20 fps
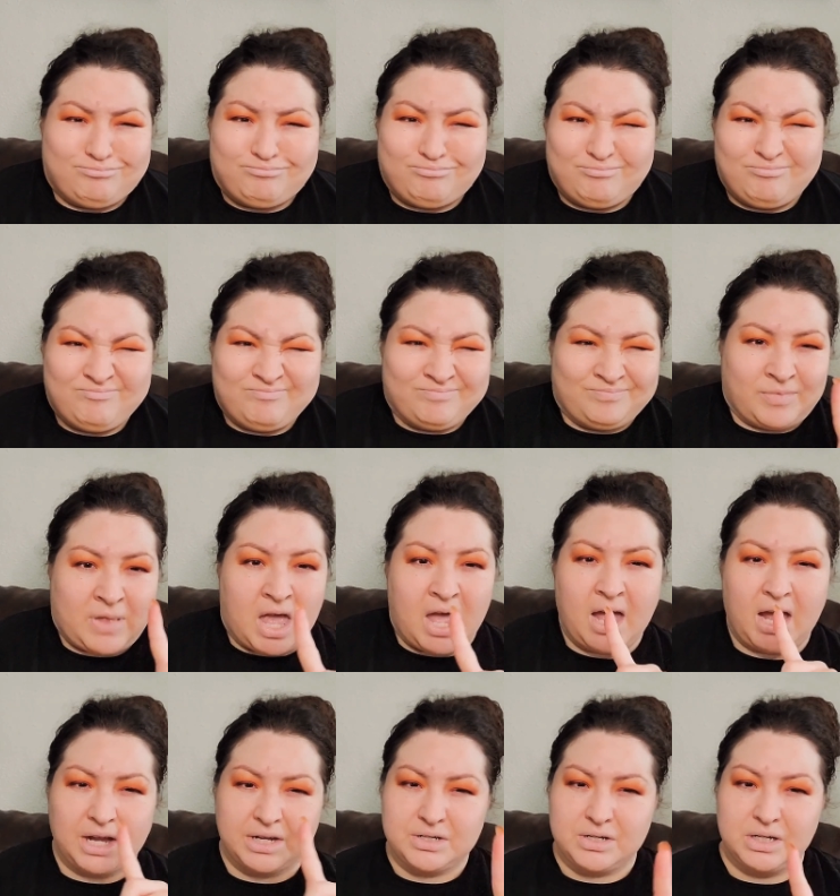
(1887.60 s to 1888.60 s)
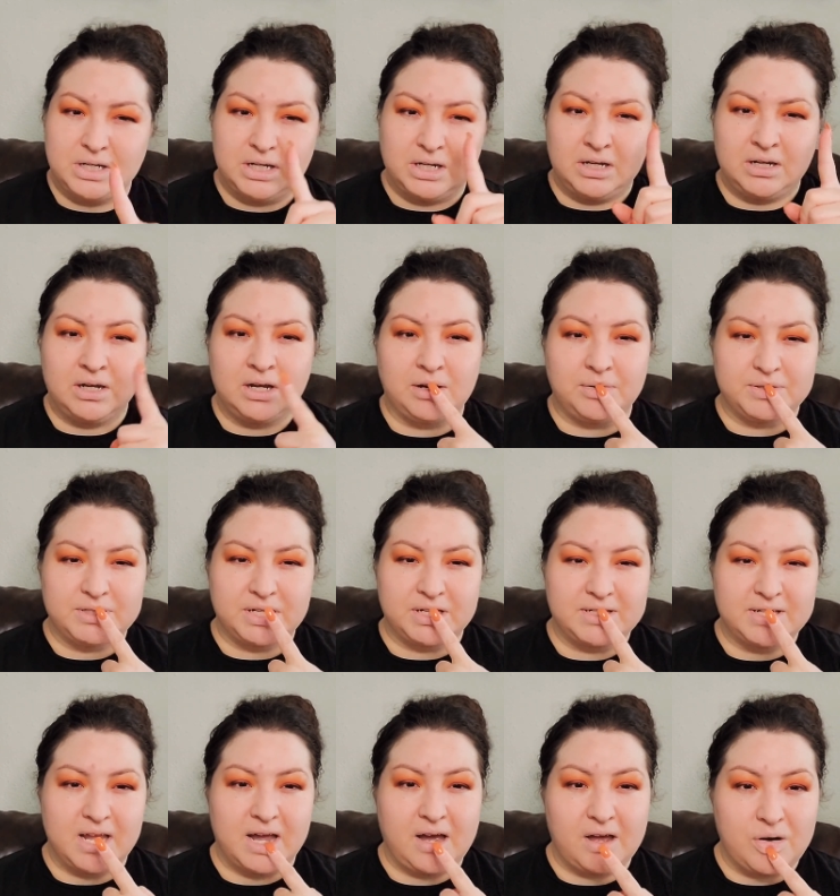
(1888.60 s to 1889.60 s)
mm, actually, I was going to
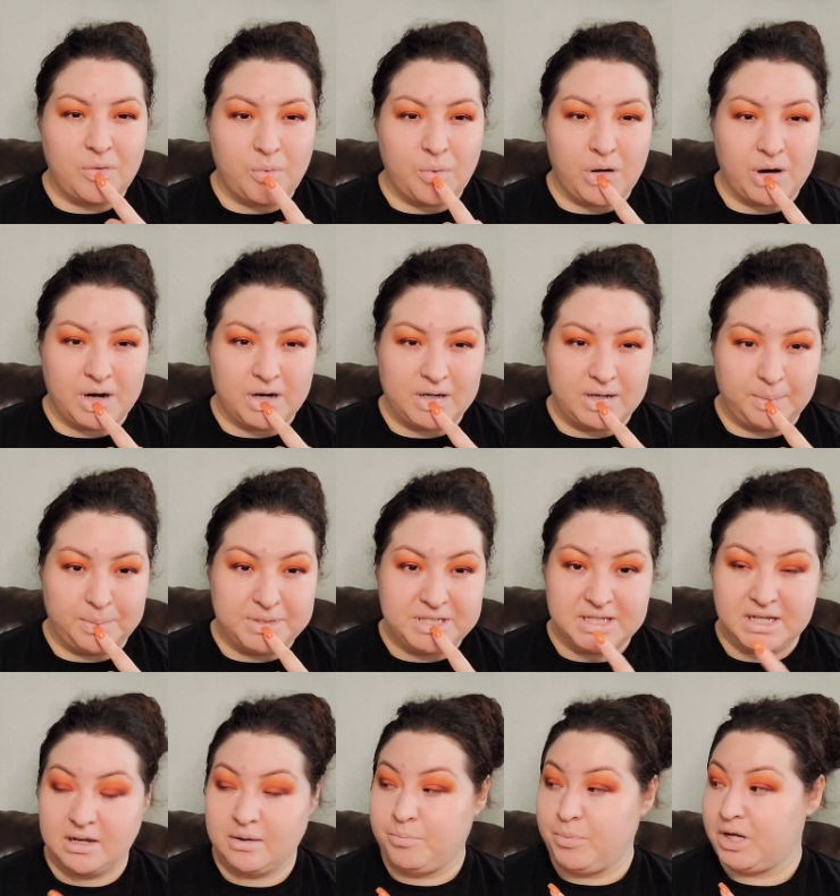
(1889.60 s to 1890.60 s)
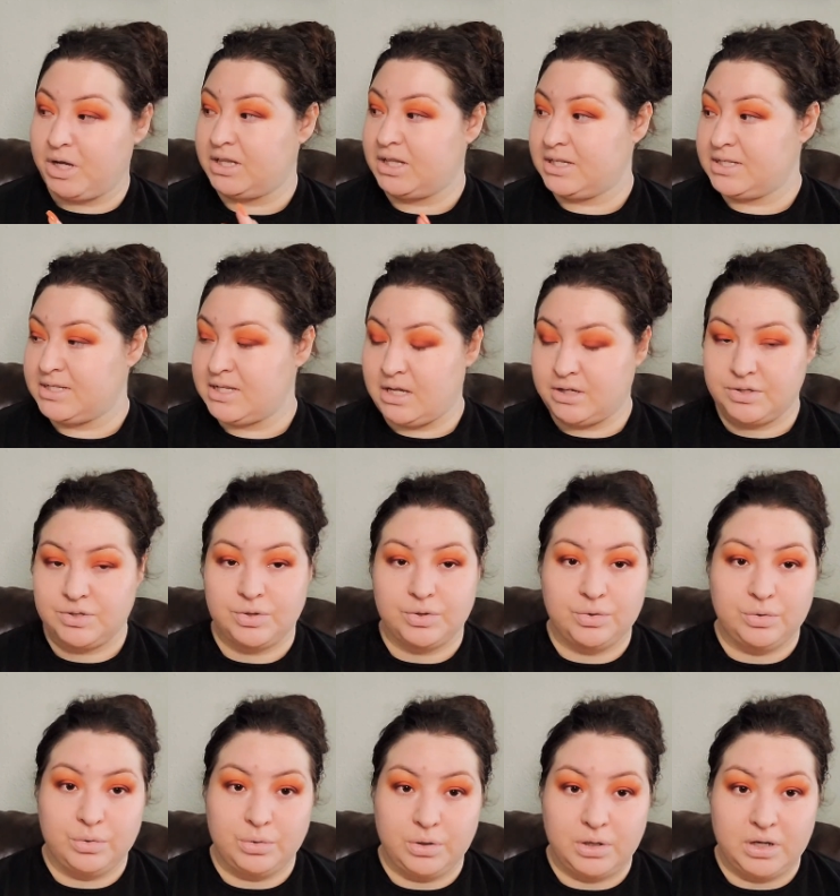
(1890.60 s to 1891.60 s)
say I don't wear lipstick, but that's not
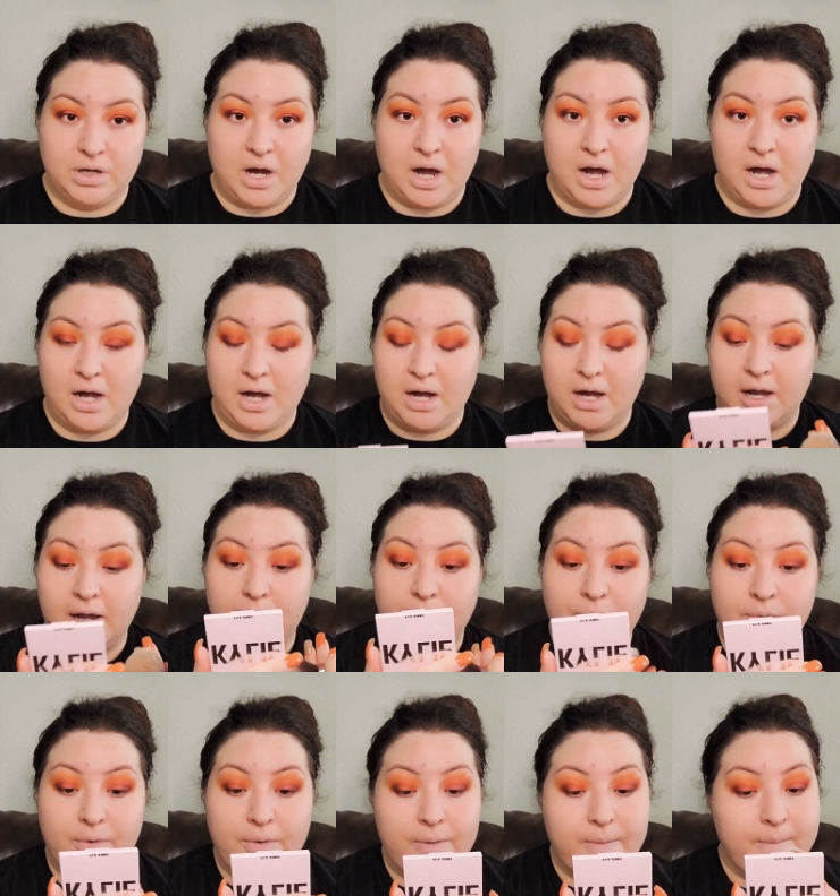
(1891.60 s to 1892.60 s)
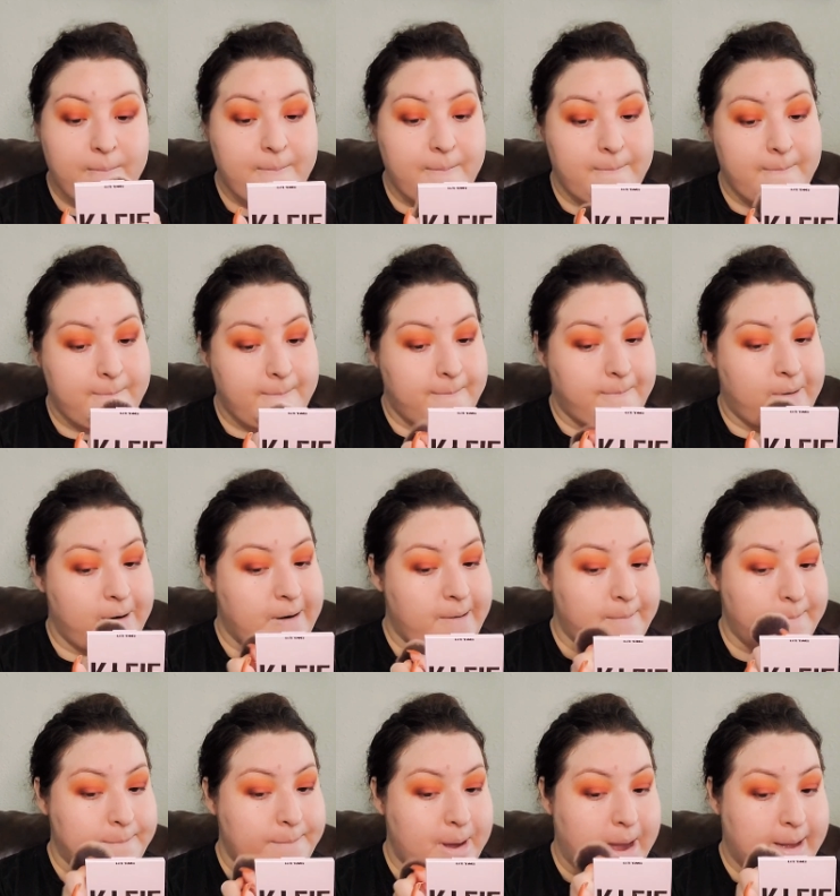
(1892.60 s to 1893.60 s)
true. I will wear a
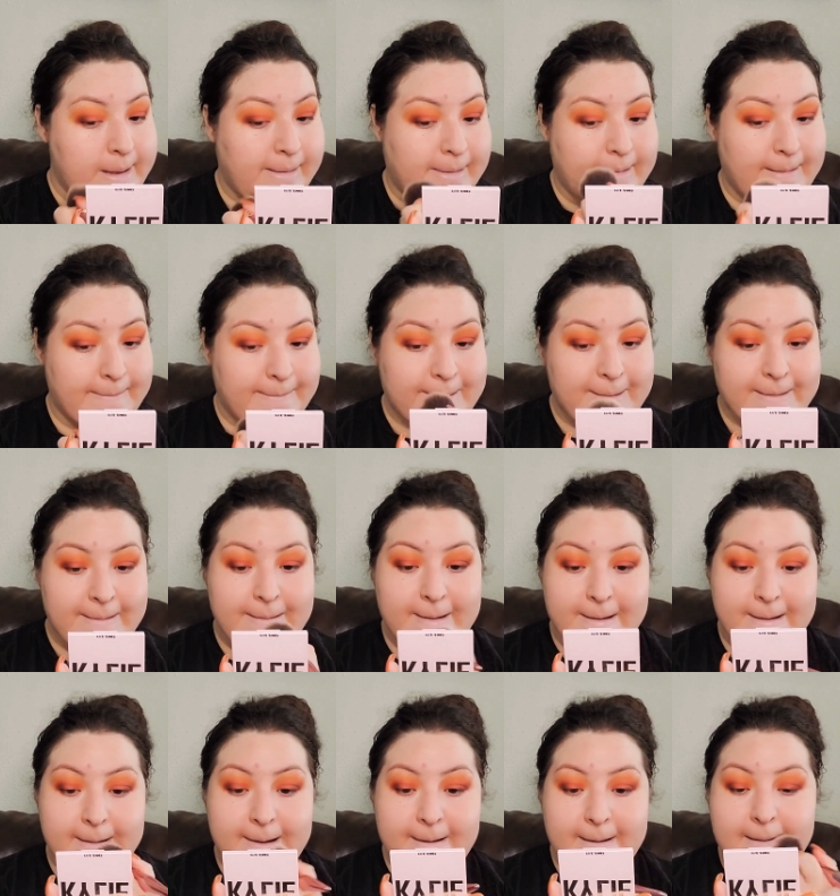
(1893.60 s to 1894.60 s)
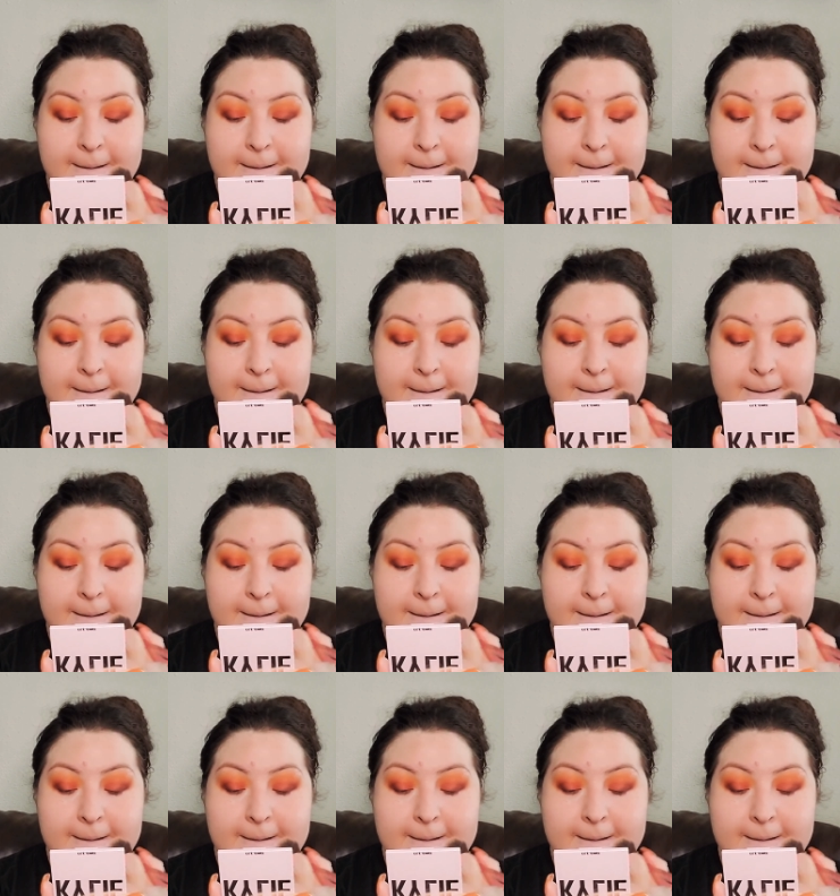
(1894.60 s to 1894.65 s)
matte lipstick